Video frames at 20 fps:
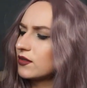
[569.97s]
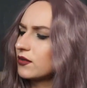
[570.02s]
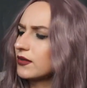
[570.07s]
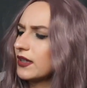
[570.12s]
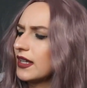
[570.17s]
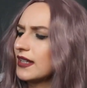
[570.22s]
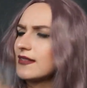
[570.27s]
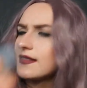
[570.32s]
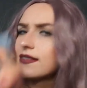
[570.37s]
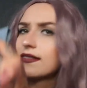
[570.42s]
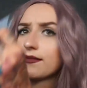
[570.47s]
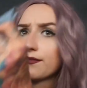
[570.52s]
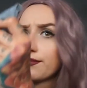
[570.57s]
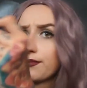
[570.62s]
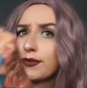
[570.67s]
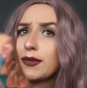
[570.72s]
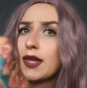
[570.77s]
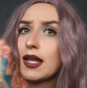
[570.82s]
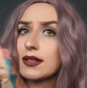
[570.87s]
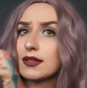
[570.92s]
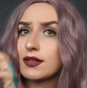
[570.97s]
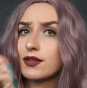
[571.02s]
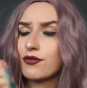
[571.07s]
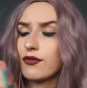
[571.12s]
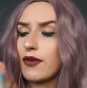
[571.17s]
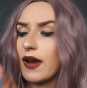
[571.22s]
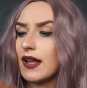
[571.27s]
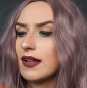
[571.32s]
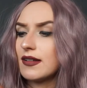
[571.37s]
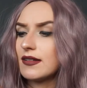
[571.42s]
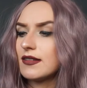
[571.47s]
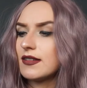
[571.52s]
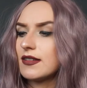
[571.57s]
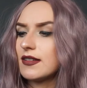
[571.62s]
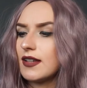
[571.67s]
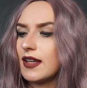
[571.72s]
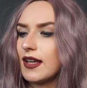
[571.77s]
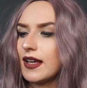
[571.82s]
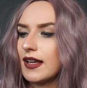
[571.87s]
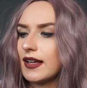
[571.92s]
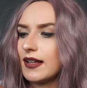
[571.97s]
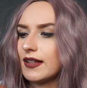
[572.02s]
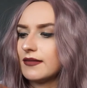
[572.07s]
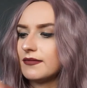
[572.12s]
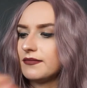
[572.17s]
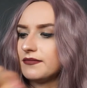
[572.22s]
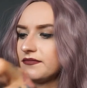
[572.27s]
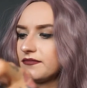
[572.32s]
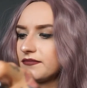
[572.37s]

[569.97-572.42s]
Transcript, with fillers: So that's that's grand. Um,